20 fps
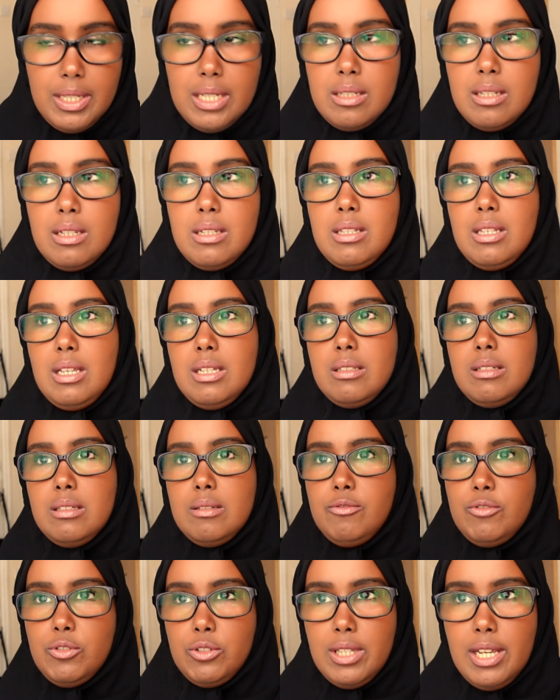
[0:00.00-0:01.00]
As I said,
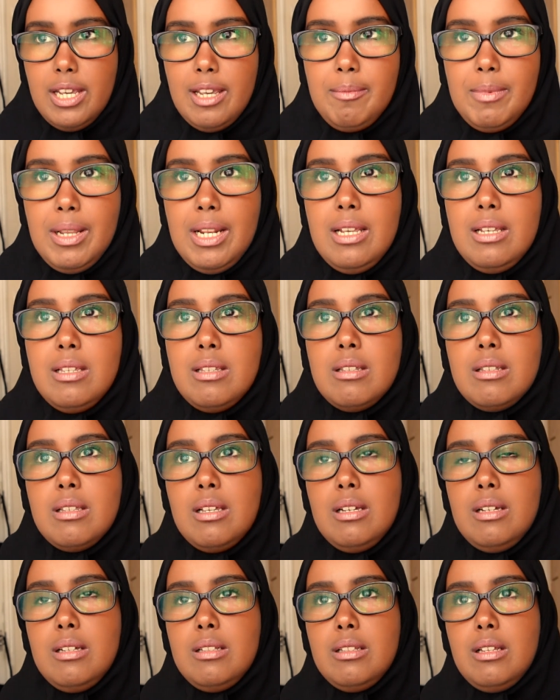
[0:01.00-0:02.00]
for the M L As
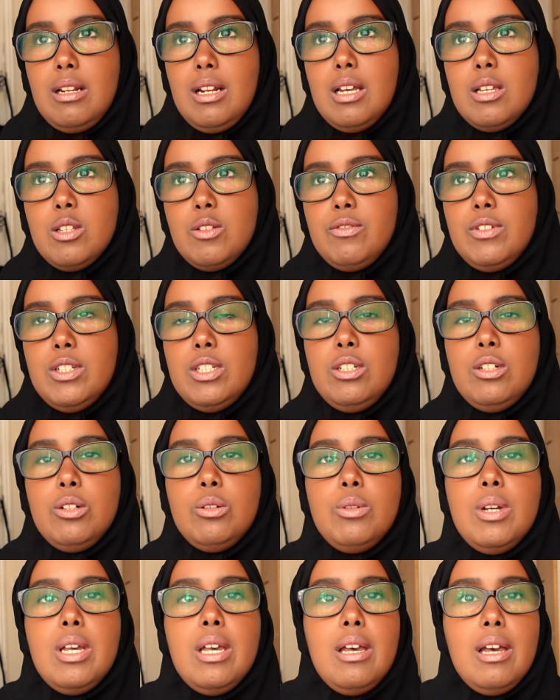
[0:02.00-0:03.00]
in the last video,
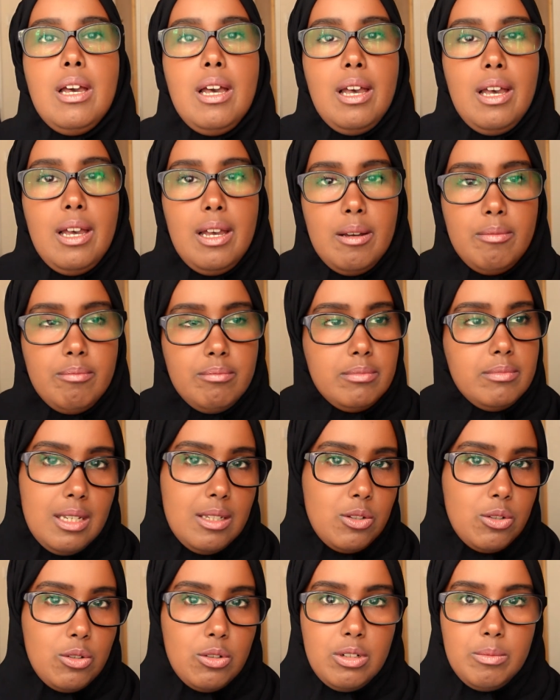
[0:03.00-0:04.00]
um,
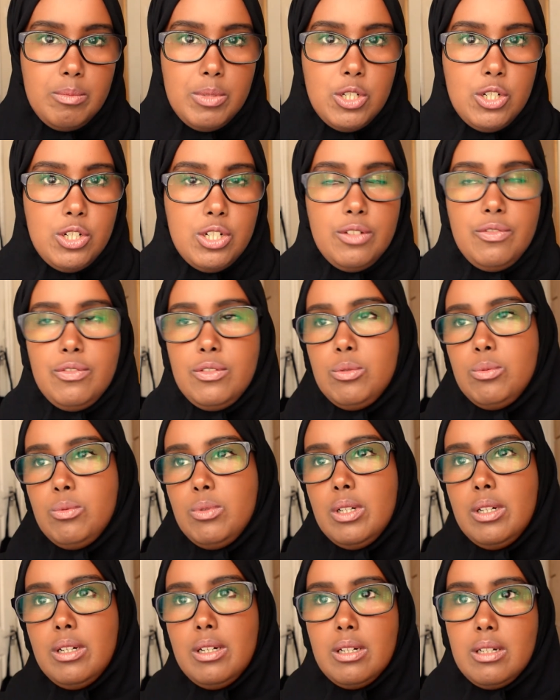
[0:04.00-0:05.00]
it's going to be shift
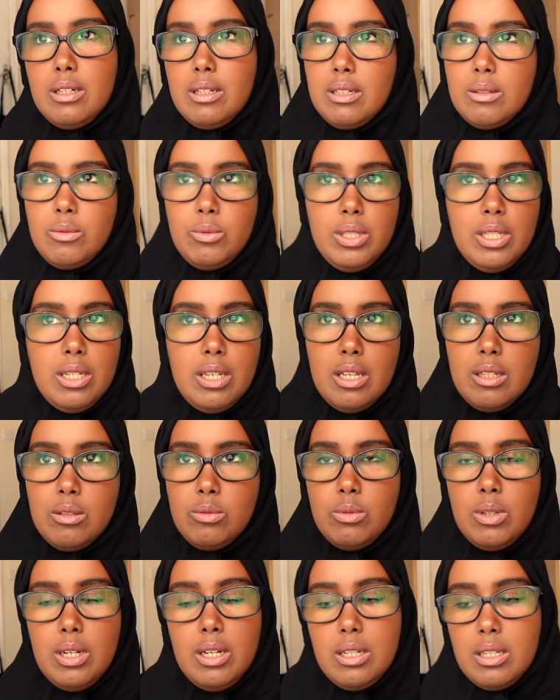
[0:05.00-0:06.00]
work, weekend
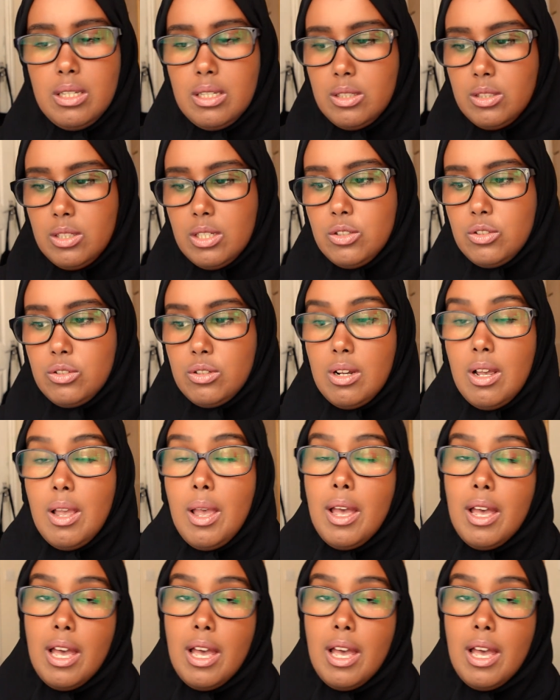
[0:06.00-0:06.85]
work, et cetera.